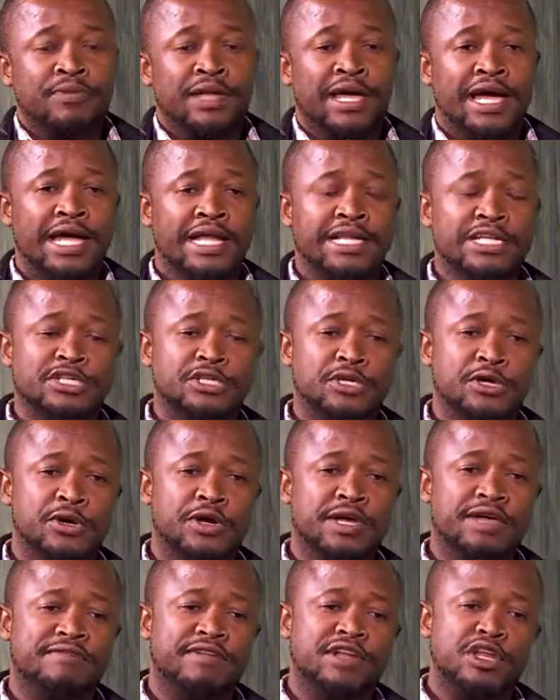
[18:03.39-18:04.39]
And so
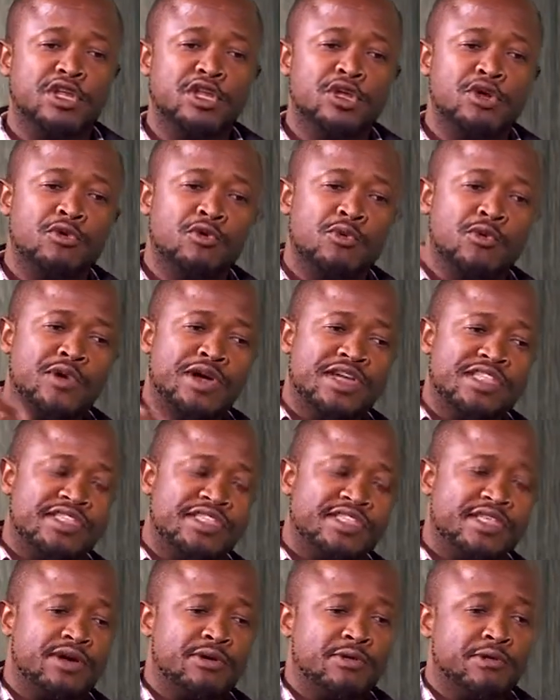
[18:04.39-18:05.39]
even
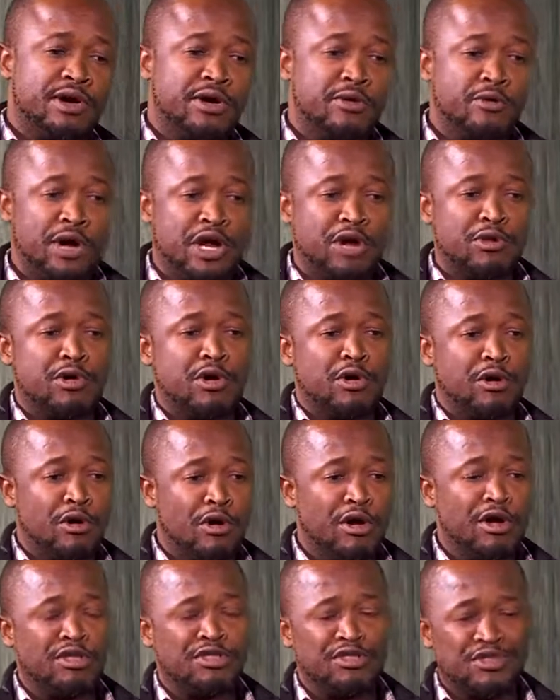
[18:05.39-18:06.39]
when we're
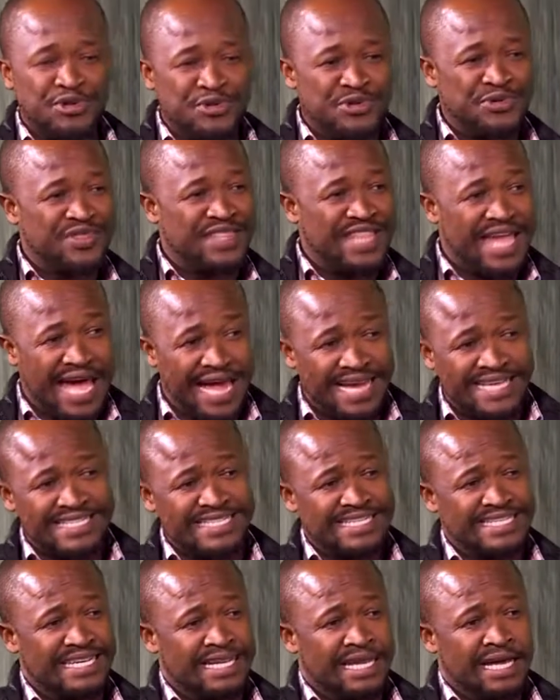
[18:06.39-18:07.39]
going through that,